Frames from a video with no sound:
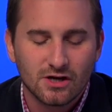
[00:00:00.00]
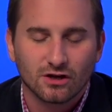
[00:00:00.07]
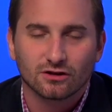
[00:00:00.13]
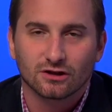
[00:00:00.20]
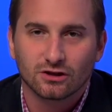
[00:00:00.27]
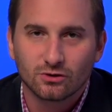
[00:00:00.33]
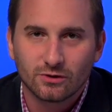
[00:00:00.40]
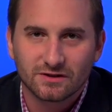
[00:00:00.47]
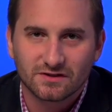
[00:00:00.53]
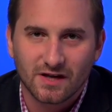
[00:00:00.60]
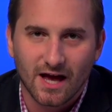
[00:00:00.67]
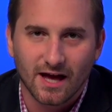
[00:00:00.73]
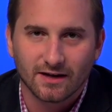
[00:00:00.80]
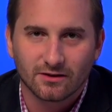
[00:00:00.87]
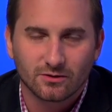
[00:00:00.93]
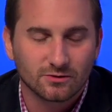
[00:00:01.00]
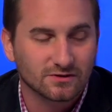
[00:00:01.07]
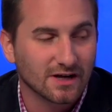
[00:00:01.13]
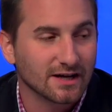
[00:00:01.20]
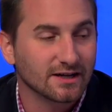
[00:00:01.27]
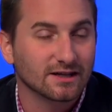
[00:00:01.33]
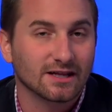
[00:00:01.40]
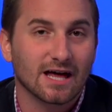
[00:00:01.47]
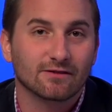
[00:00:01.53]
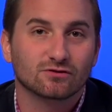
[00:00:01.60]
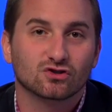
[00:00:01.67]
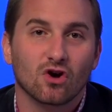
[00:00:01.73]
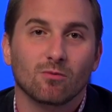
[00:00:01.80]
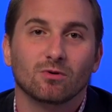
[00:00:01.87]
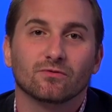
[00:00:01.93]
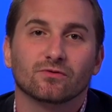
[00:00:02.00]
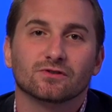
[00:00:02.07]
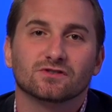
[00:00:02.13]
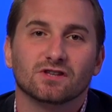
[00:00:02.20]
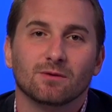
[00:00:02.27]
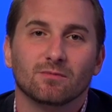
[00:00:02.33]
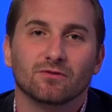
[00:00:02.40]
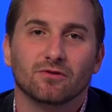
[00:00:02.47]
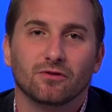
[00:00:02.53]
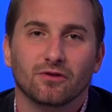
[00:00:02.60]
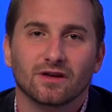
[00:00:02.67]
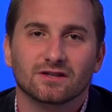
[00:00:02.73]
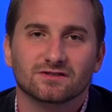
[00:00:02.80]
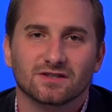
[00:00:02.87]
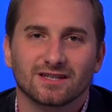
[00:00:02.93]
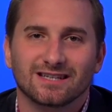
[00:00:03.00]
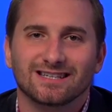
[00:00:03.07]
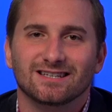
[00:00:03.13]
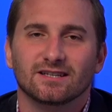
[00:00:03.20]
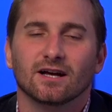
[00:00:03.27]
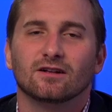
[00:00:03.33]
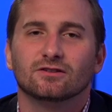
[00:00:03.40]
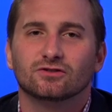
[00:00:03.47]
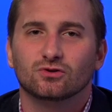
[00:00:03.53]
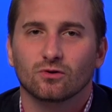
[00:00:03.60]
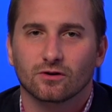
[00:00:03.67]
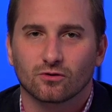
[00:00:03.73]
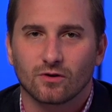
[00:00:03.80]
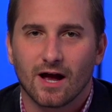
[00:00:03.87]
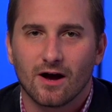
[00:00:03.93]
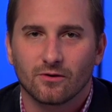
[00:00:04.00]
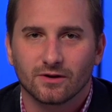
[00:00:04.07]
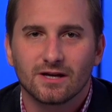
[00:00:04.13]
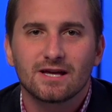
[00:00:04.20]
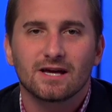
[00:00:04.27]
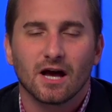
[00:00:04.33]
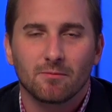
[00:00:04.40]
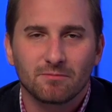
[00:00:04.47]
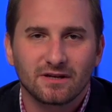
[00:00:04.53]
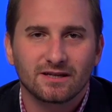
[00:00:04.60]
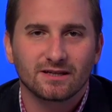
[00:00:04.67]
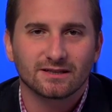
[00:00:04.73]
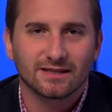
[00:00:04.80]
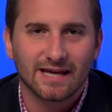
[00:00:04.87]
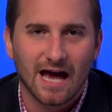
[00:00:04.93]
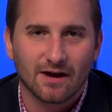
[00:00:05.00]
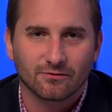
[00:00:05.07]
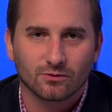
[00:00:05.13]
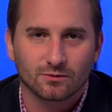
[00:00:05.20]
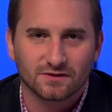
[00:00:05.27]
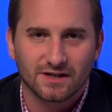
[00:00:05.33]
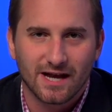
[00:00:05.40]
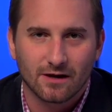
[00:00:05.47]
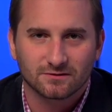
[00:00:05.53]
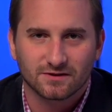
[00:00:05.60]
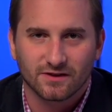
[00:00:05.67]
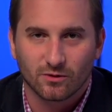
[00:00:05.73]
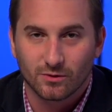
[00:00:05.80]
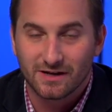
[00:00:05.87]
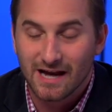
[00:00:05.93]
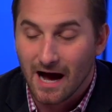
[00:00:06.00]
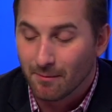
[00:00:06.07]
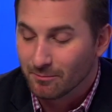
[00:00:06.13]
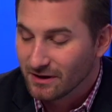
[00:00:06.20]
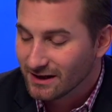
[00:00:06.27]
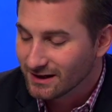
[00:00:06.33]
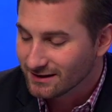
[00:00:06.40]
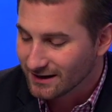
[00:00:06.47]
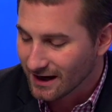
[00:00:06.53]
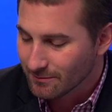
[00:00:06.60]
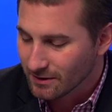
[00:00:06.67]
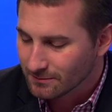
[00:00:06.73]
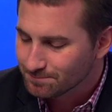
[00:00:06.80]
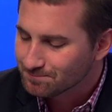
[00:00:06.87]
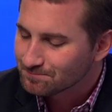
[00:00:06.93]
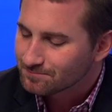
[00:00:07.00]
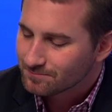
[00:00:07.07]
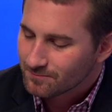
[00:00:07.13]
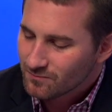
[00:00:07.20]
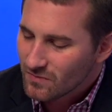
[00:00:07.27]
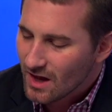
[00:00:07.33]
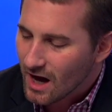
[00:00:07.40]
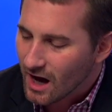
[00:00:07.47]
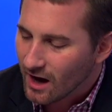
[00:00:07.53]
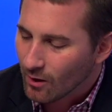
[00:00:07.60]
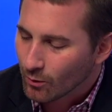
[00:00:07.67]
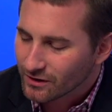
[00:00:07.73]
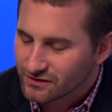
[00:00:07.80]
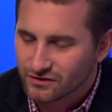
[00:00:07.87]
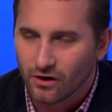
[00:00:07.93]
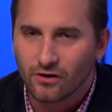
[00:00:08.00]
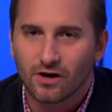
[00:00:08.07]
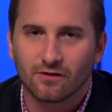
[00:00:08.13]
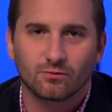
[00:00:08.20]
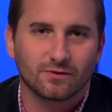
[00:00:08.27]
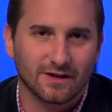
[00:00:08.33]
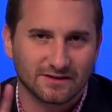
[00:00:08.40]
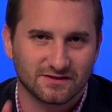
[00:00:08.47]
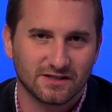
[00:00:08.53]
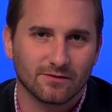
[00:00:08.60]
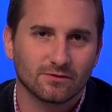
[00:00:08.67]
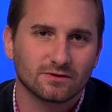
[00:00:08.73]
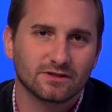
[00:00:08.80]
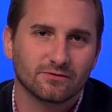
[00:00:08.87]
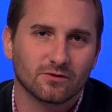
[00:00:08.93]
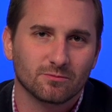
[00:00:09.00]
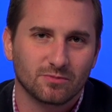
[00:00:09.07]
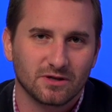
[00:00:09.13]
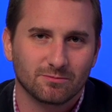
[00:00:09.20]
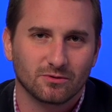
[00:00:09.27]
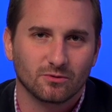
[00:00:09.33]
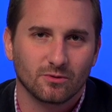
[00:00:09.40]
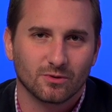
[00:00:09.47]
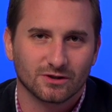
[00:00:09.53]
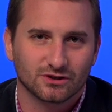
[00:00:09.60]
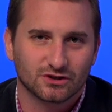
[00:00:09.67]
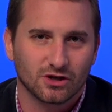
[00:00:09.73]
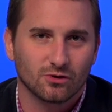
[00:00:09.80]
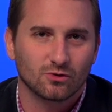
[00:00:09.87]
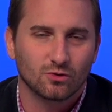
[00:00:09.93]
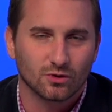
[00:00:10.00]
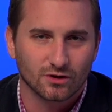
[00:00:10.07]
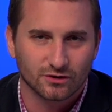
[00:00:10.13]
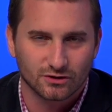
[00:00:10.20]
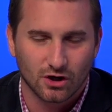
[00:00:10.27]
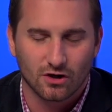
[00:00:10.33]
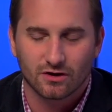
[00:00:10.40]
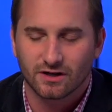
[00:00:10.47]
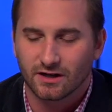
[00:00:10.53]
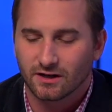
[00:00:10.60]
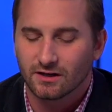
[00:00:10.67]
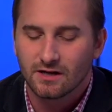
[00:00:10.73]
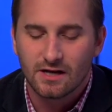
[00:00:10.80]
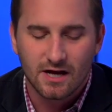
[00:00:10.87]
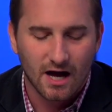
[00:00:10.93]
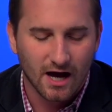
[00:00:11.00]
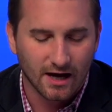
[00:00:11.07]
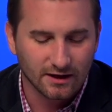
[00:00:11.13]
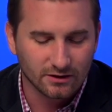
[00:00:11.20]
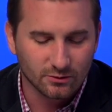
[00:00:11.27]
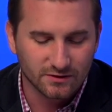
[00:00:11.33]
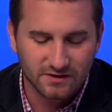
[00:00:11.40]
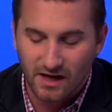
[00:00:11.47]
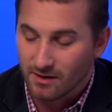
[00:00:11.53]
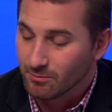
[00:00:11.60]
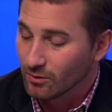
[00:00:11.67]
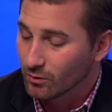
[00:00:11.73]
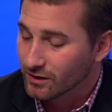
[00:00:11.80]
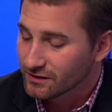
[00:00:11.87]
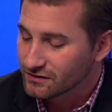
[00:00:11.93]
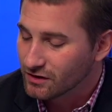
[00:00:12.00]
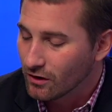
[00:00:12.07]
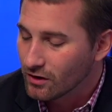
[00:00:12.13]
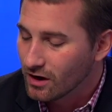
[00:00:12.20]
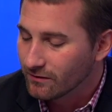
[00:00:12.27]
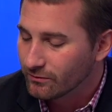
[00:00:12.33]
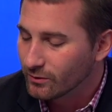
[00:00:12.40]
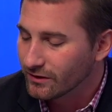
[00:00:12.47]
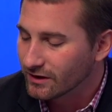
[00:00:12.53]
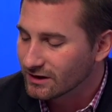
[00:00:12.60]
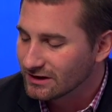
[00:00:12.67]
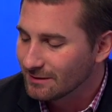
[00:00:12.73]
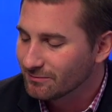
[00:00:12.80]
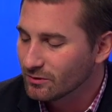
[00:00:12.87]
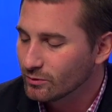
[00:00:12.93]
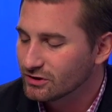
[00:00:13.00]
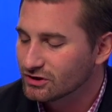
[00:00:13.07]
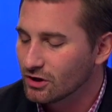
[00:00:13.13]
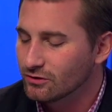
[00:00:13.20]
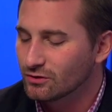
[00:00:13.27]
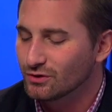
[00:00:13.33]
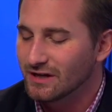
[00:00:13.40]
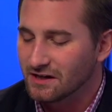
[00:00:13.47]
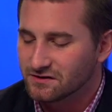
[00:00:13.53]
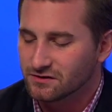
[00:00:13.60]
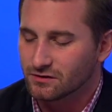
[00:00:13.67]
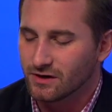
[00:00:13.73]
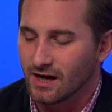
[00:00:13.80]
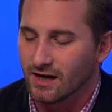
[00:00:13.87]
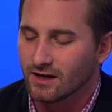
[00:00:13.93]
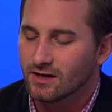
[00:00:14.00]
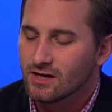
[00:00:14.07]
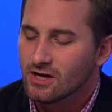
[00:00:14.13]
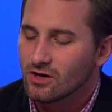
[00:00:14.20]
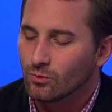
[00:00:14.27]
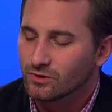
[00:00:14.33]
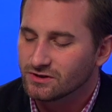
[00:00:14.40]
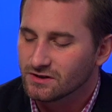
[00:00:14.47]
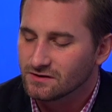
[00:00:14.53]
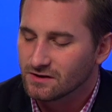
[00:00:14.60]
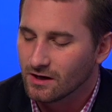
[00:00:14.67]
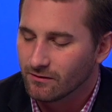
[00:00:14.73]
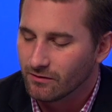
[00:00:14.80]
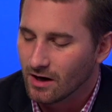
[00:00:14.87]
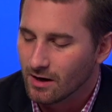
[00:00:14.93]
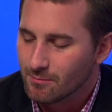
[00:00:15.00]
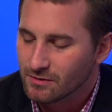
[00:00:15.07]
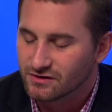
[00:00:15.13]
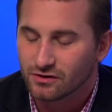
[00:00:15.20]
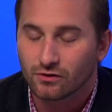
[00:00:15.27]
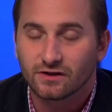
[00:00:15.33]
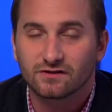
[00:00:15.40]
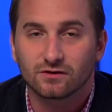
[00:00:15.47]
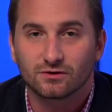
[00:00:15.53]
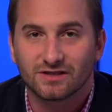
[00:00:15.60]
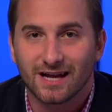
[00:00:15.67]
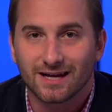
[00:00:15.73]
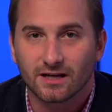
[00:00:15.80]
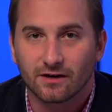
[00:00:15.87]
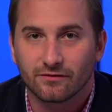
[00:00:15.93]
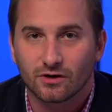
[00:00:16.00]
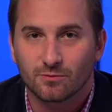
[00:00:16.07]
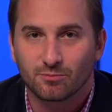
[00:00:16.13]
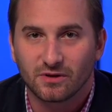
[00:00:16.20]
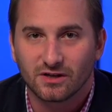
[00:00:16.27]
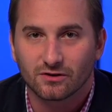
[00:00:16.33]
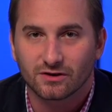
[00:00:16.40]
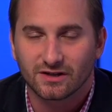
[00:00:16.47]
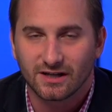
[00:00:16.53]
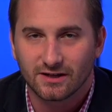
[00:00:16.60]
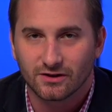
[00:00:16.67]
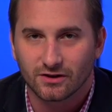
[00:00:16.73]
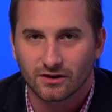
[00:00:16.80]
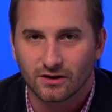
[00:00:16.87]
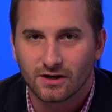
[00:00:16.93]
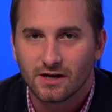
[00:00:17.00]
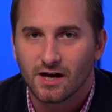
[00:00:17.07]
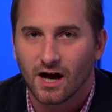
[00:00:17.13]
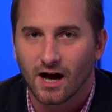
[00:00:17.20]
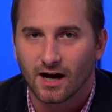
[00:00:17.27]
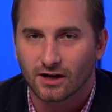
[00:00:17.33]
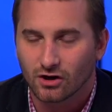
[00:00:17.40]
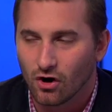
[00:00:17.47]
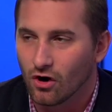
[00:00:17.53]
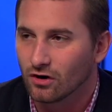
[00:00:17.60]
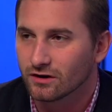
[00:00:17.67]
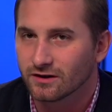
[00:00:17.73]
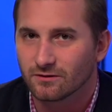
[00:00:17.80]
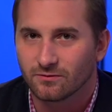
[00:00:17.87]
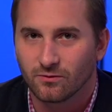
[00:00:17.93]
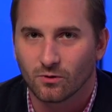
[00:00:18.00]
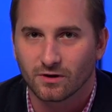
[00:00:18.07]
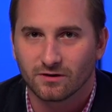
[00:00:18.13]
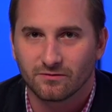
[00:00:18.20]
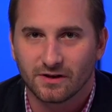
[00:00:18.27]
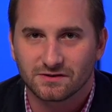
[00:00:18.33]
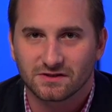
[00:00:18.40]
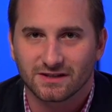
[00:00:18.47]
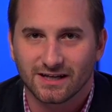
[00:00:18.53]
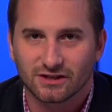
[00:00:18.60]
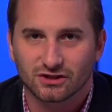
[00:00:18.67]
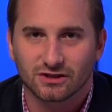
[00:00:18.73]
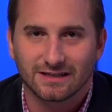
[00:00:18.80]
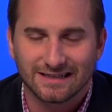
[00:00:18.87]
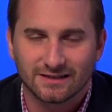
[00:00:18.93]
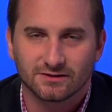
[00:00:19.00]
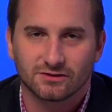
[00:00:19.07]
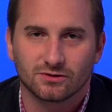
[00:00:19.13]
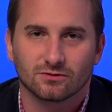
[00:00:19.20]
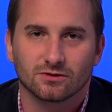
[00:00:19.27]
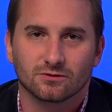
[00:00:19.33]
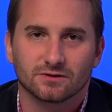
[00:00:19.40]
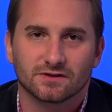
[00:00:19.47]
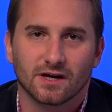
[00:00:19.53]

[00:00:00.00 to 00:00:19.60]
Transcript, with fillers: Louis Head, who's gotten in a lot of trouble for some of the things that he yelled to a crowd immediately after it was announced that there would not be an indictment. Uh, I want to start off, we've got several different people we want to show who are targeting uh, Louis Head, but we're going to start off with a clip that we showed you yesterday which is of uh, Missouri's Lieutenant Governor Peter Kinder uh, calling for an investigation into Louis